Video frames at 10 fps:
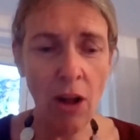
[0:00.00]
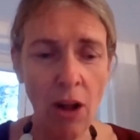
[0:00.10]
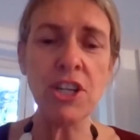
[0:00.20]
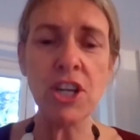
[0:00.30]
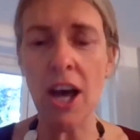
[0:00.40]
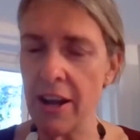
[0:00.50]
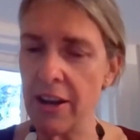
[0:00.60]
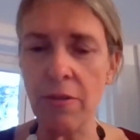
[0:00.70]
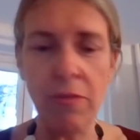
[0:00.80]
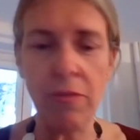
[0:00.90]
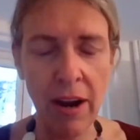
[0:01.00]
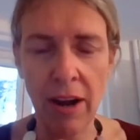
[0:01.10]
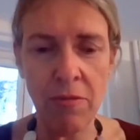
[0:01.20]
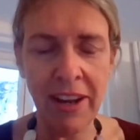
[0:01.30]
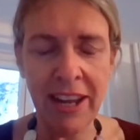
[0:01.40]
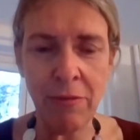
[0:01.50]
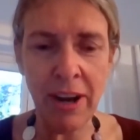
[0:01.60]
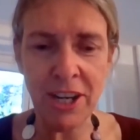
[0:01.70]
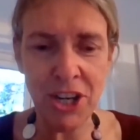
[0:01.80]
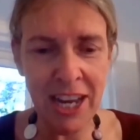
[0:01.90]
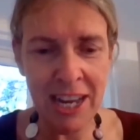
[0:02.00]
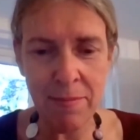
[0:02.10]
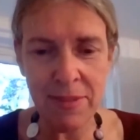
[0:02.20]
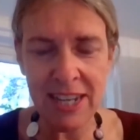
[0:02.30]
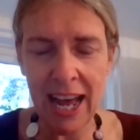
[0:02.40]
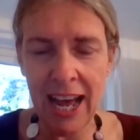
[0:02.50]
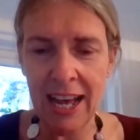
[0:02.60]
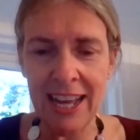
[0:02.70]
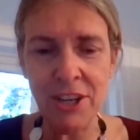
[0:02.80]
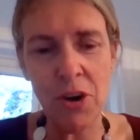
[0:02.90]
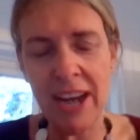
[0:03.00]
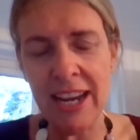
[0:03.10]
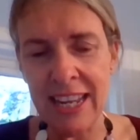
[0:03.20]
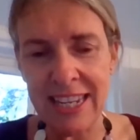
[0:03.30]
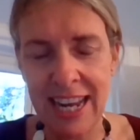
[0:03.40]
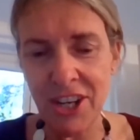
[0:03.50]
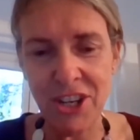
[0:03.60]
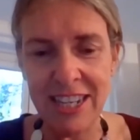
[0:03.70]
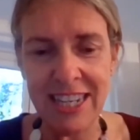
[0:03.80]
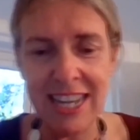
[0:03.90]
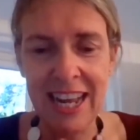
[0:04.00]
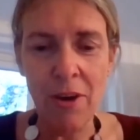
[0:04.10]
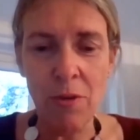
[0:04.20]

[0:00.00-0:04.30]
alternate running regimes and training sessions,